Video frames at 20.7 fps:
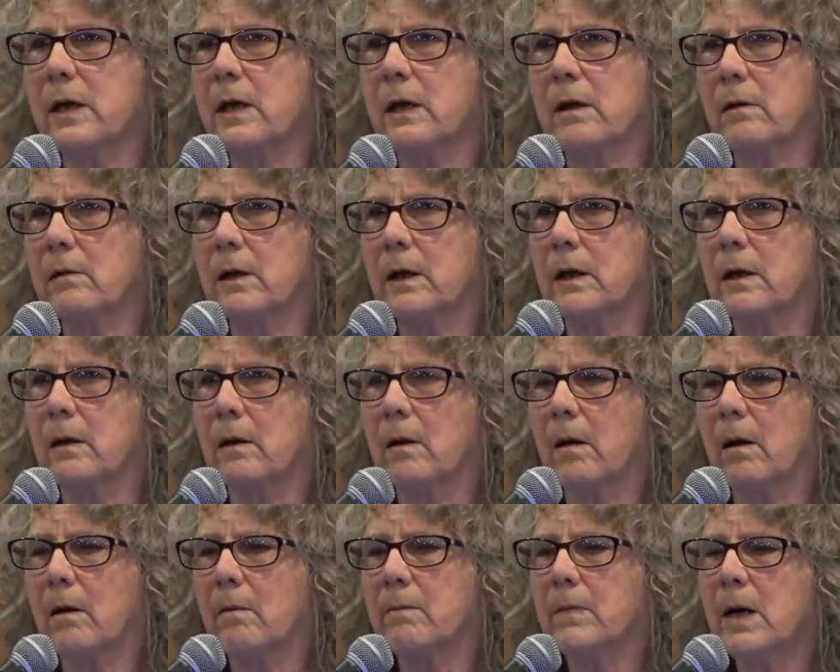healing.
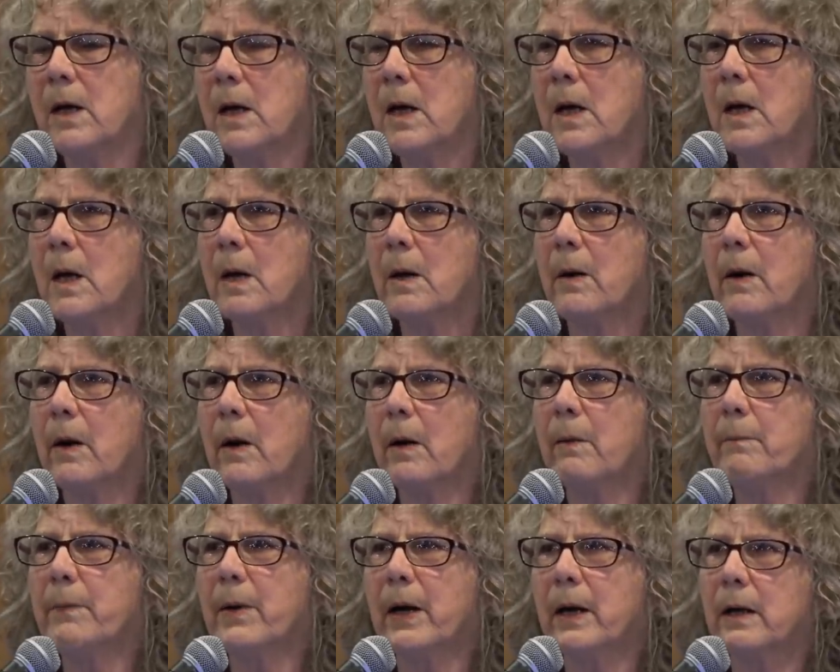Um,
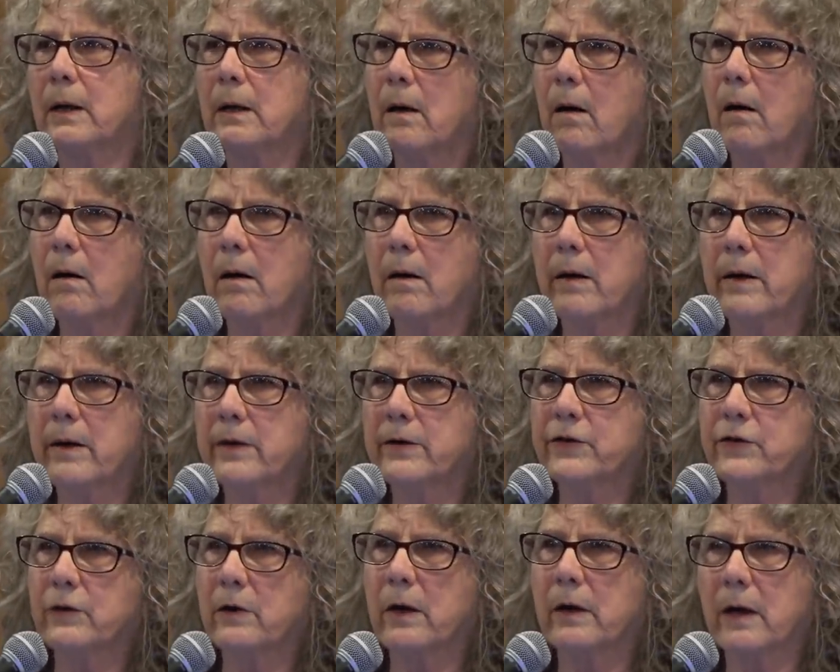but uh,
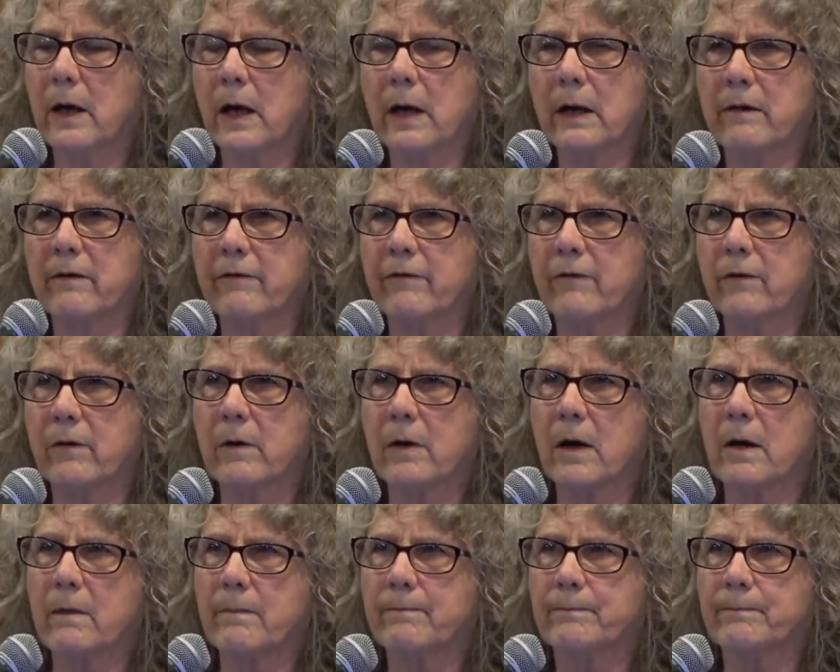it's kind of
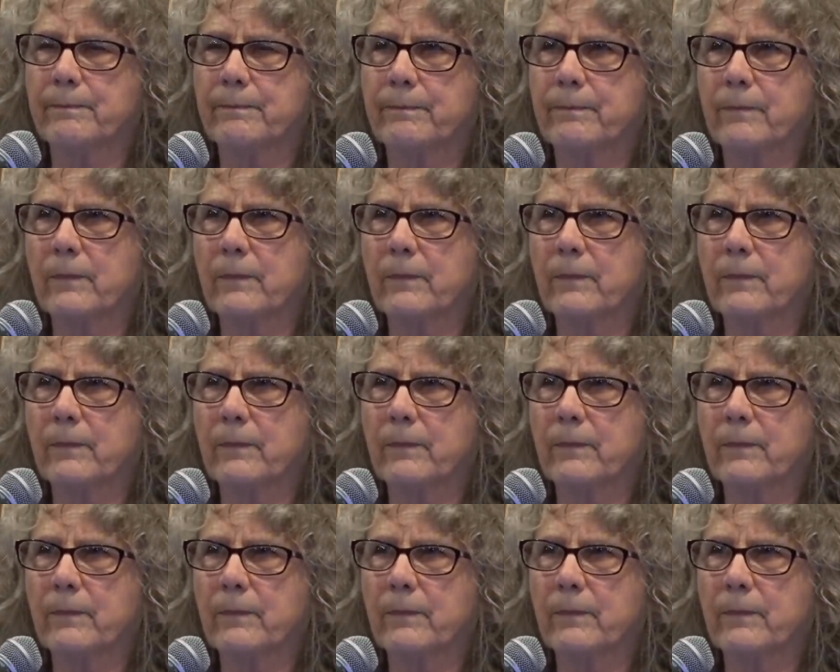um,